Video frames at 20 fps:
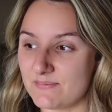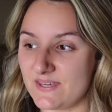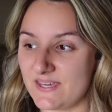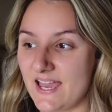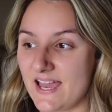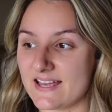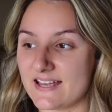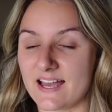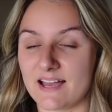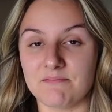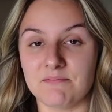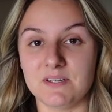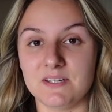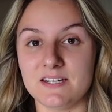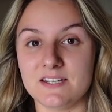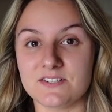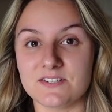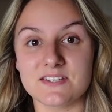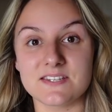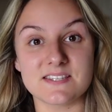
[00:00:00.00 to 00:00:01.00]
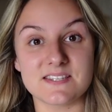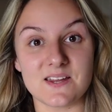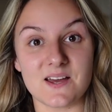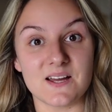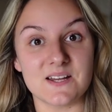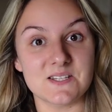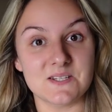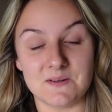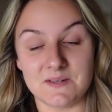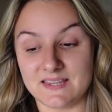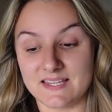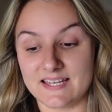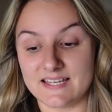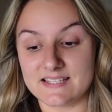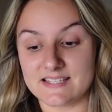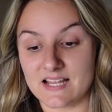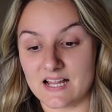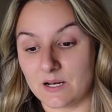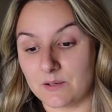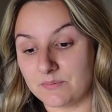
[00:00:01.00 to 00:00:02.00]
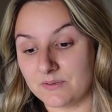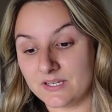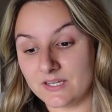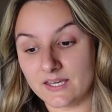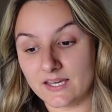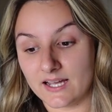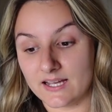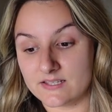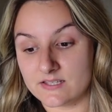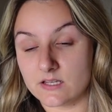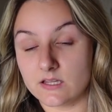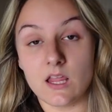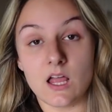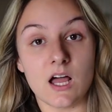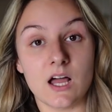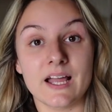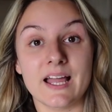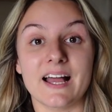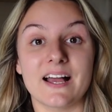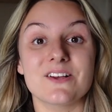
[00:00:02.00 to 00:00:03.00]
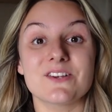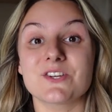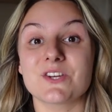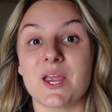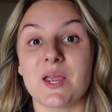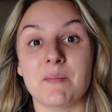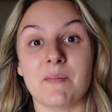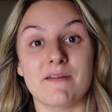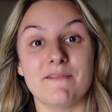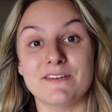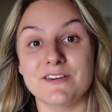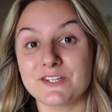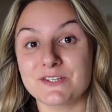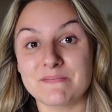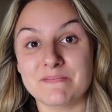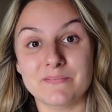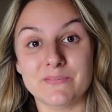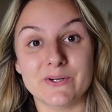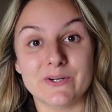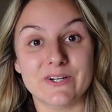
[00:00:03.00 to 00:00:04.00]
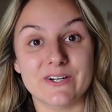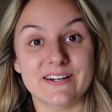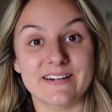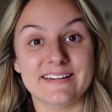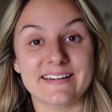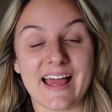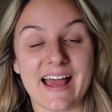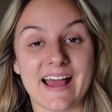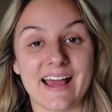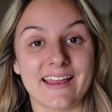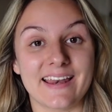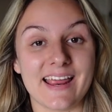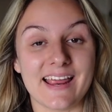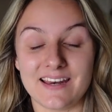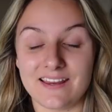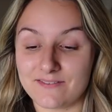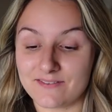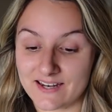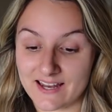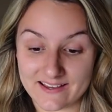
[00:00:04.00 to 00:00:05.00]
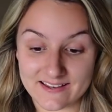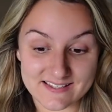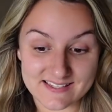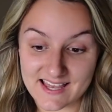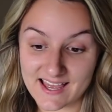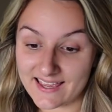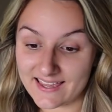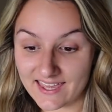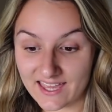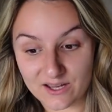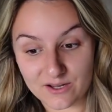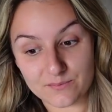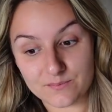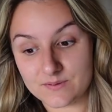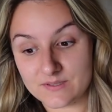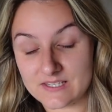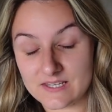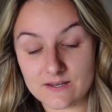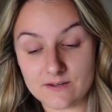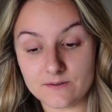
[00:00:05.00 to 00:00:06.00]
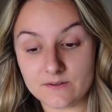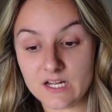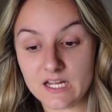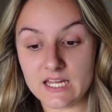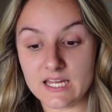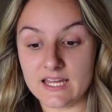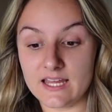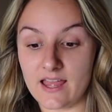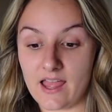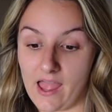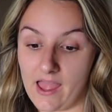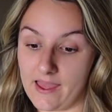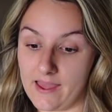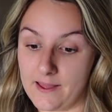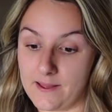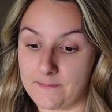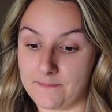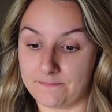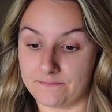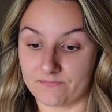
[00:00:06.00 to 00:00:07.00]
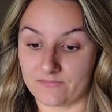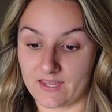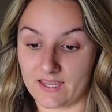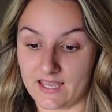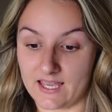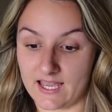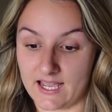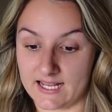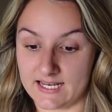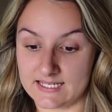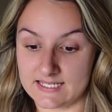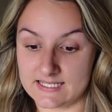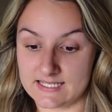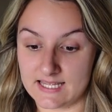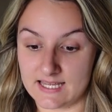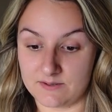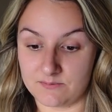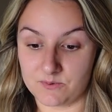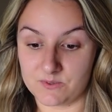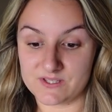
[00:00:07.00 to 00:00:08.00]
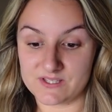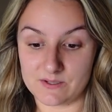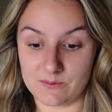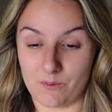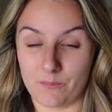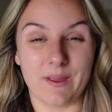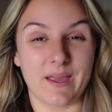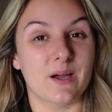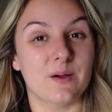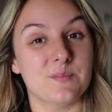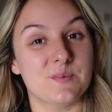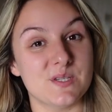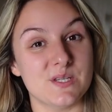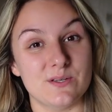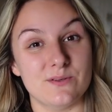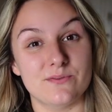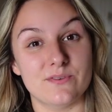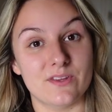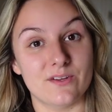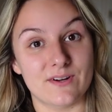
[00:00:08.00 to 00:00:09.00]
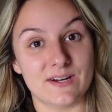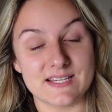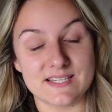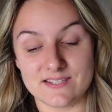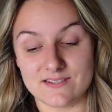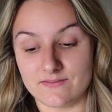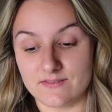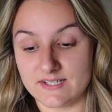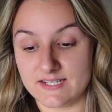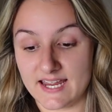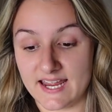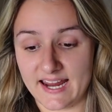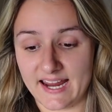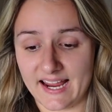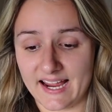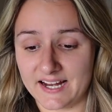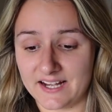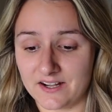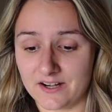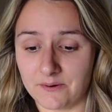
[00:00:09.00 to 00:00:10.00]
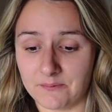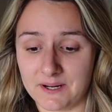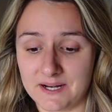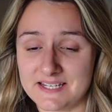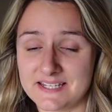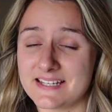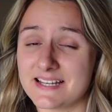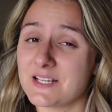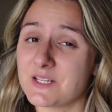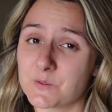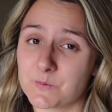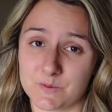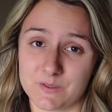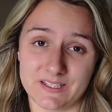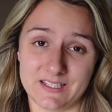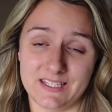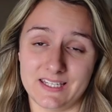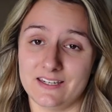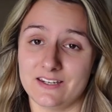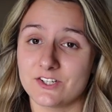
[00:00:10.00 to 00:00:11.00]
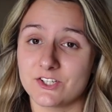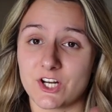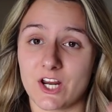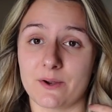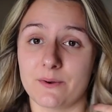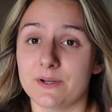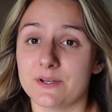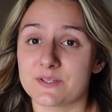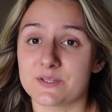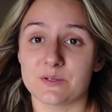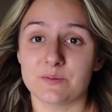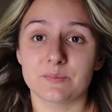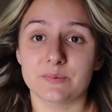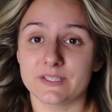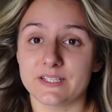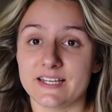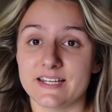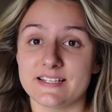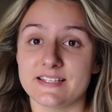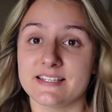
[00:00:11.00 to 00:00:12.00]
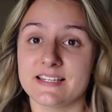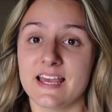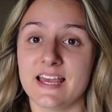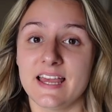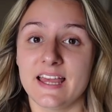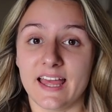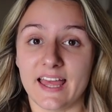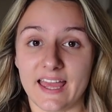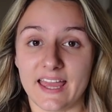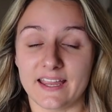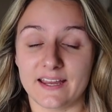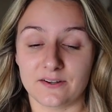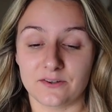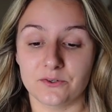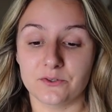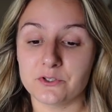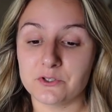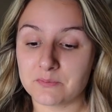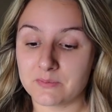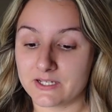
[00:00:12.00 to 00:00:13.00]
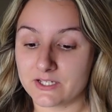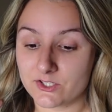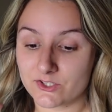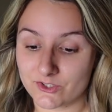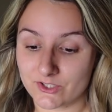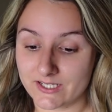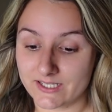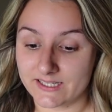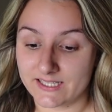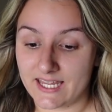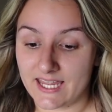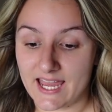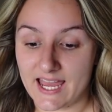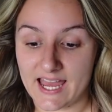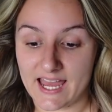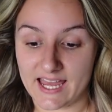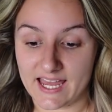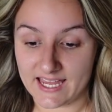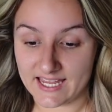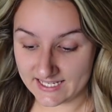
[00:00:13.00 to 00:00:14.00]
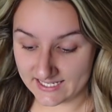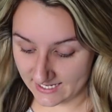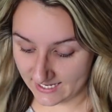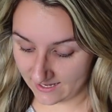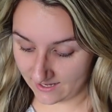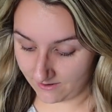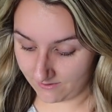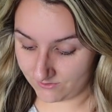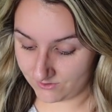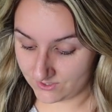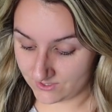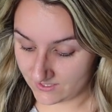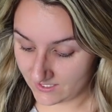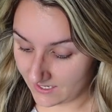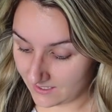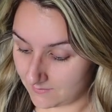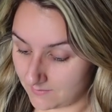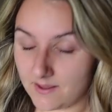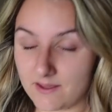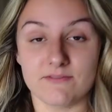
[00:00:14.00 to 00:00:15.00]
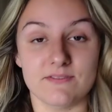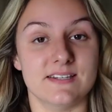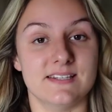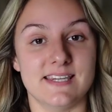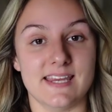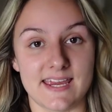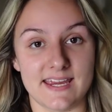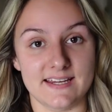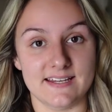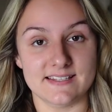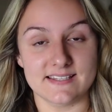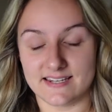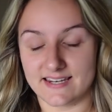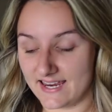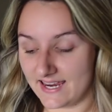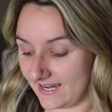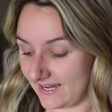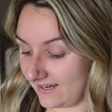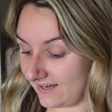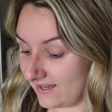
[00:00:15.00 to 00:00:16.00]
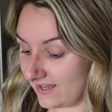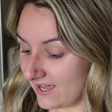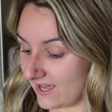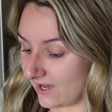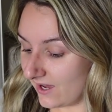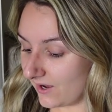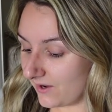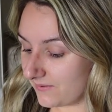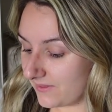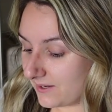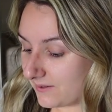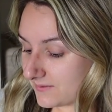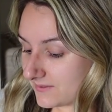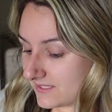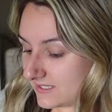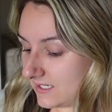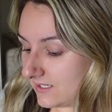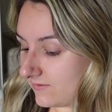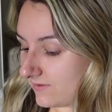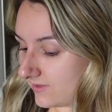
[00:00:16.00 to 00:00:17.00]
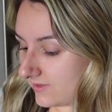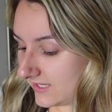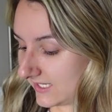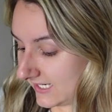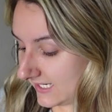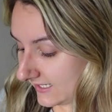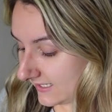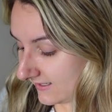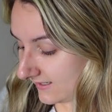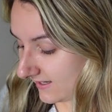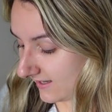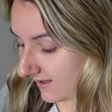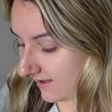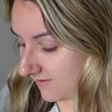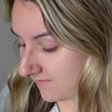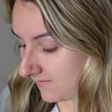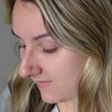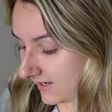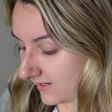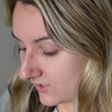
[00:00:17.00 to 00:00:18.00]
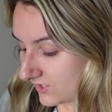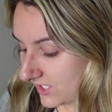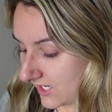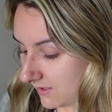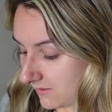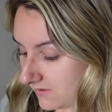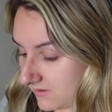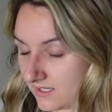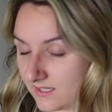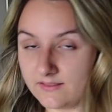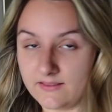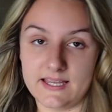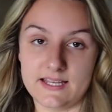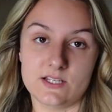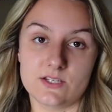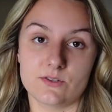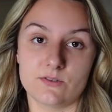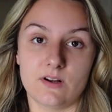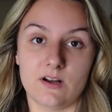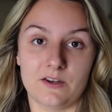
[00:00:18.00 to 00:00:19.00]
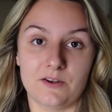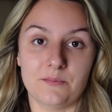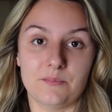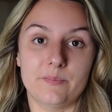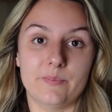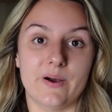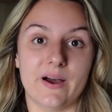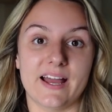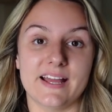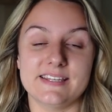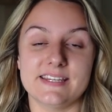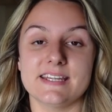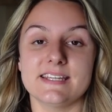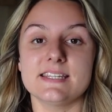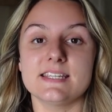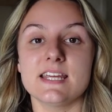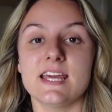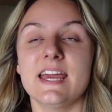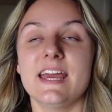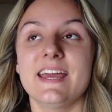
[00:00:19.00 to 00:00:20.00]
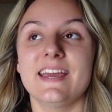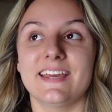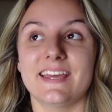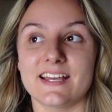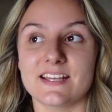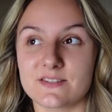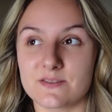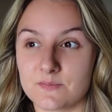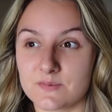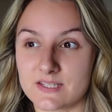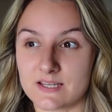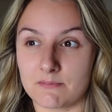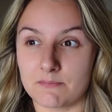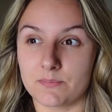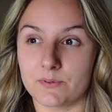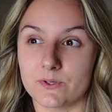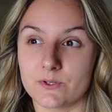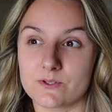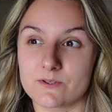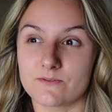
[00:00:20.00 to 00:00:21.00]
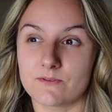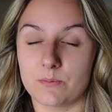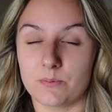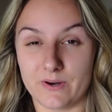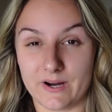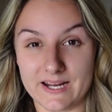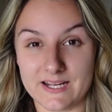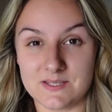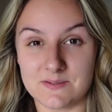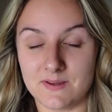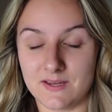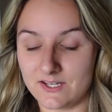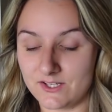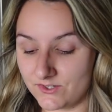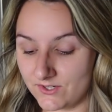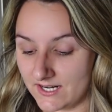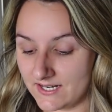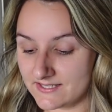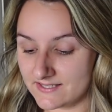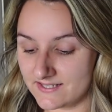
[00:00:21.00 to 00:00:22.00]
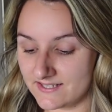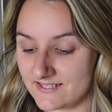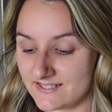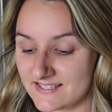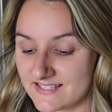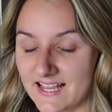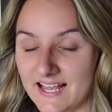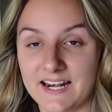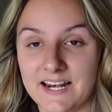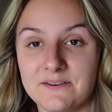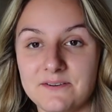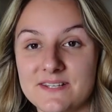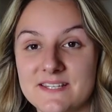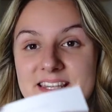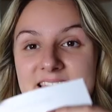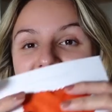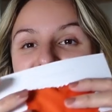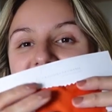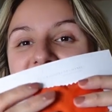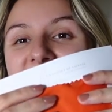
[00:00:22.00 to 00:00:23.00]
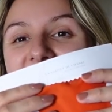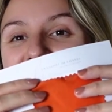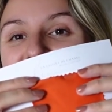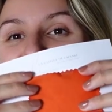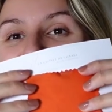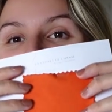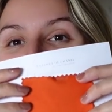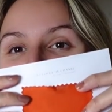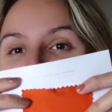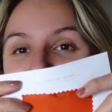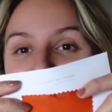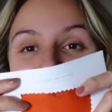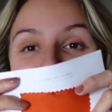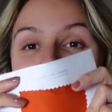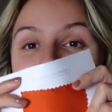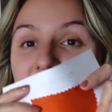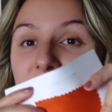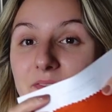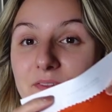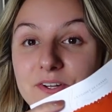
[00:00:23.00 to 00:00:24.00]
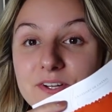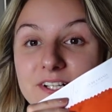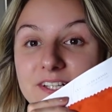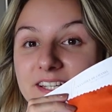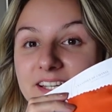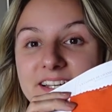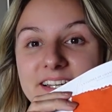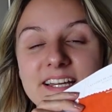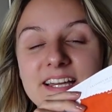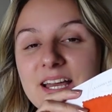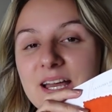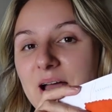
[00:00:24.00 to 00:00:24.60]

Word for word: But yeah, I'm gonna just start doing this and I'll bring you guys along. I'll show you my vision board and anything else that I get up to. Um, and then we'll see what we get up to for the rest of the day. I know I desperately need a shower, so please ignore my straggly hair. I've just had a bit of a day today. Oh, that was the other thing. Um, I'll share with you later on, but I did get some samples for bridesmaid dresses, and I was thinking, this is not the colour.